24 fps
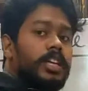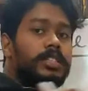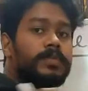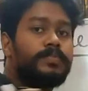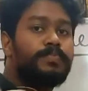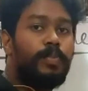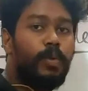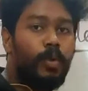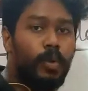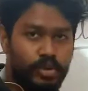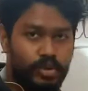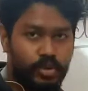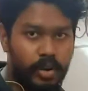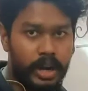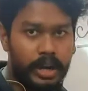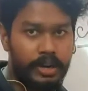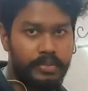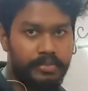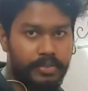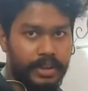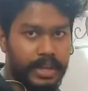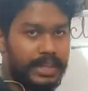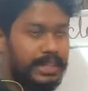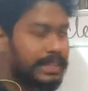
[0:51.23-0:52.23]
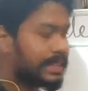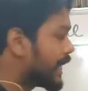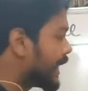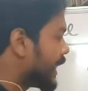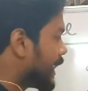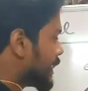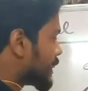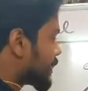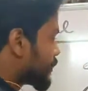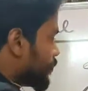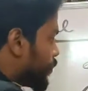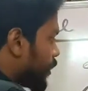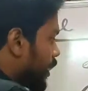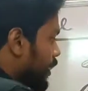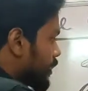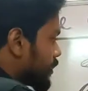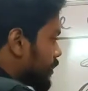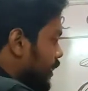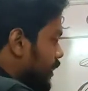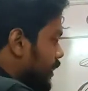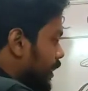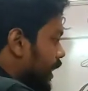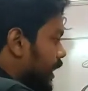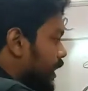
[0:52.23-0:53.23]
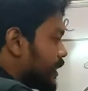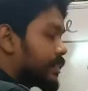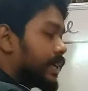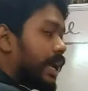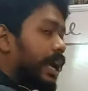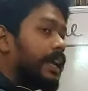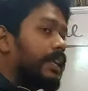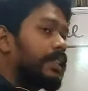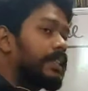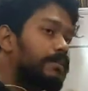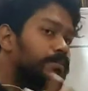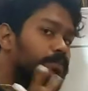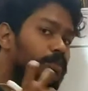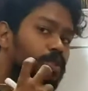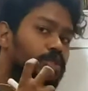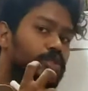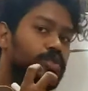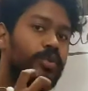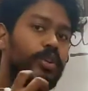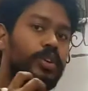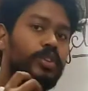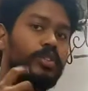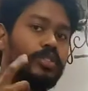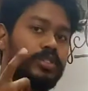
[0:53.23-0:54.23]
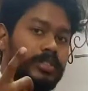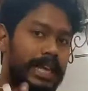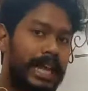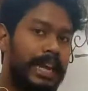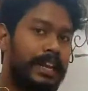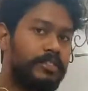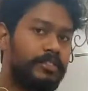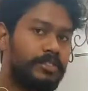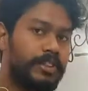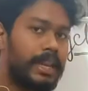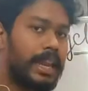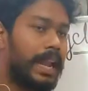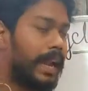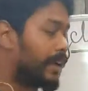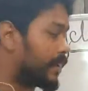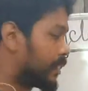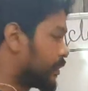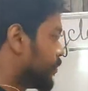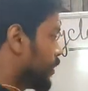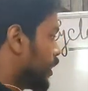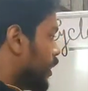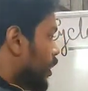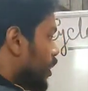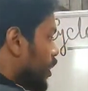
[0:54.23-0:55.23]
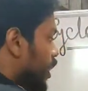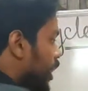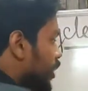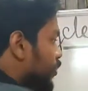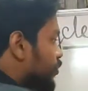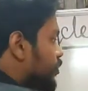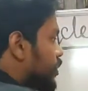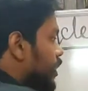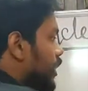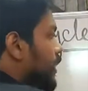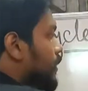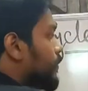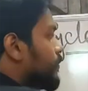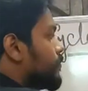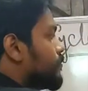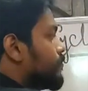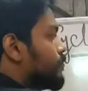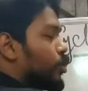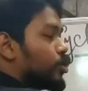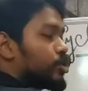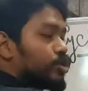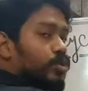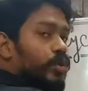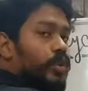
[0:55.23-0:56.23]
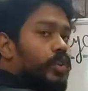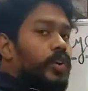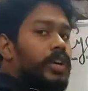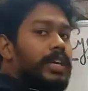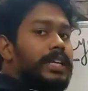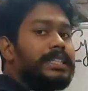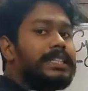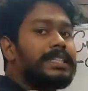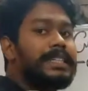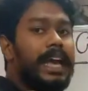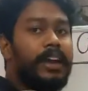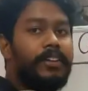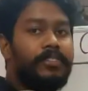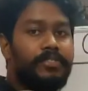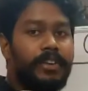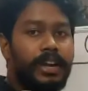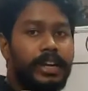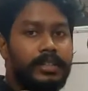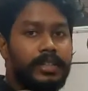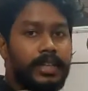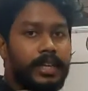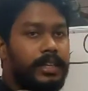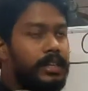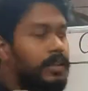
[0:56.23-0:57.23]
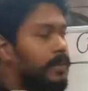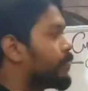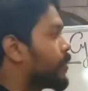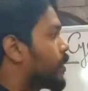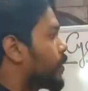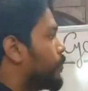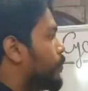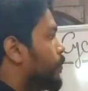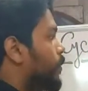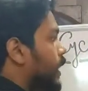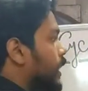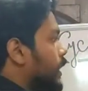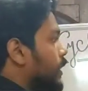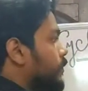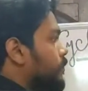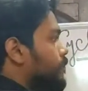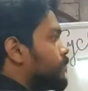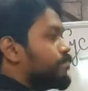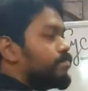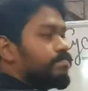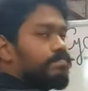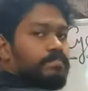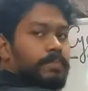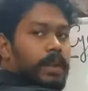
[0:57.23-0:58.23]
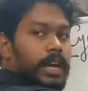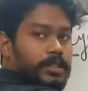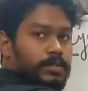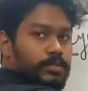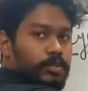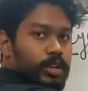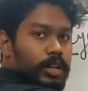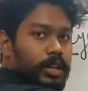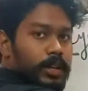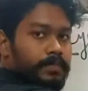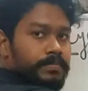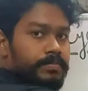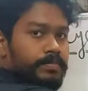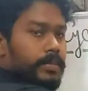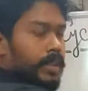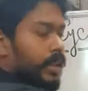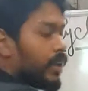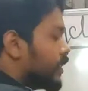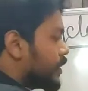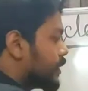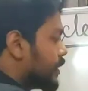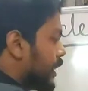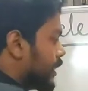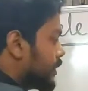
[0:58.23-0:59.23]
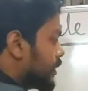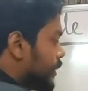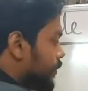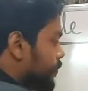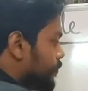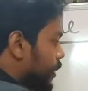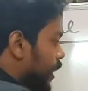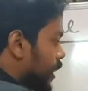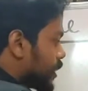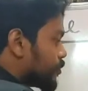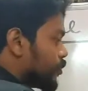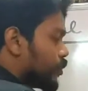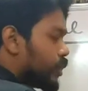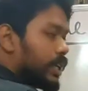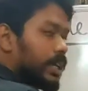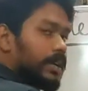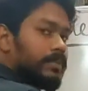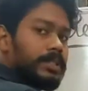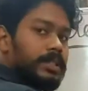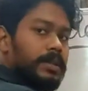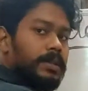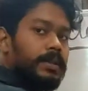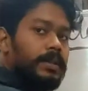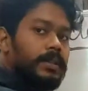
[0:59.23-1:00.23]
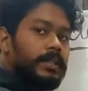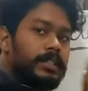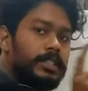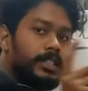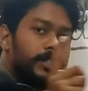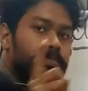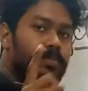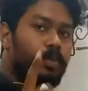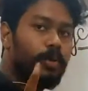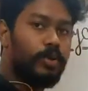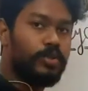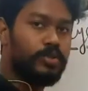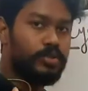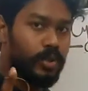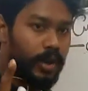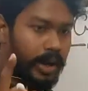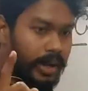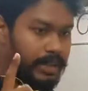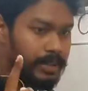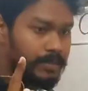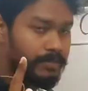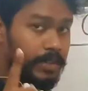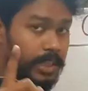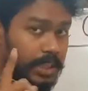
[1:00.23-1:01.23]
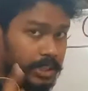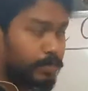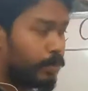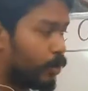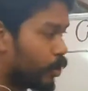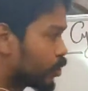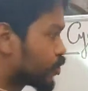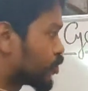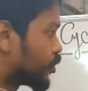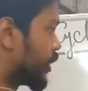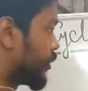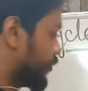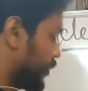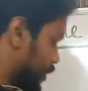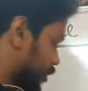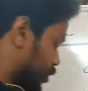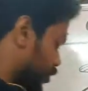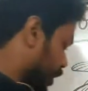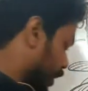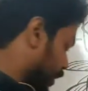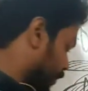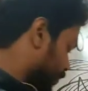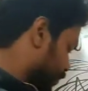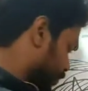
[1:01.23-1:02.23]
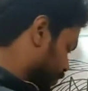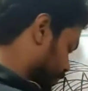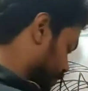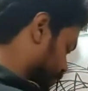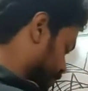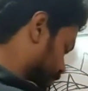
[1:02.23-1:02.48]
sporozoite phase is present inside the mosquito's salivary gland. If the mosquito is affected by Plasmodium, then the Plasmodium's sporozoite phase, okay?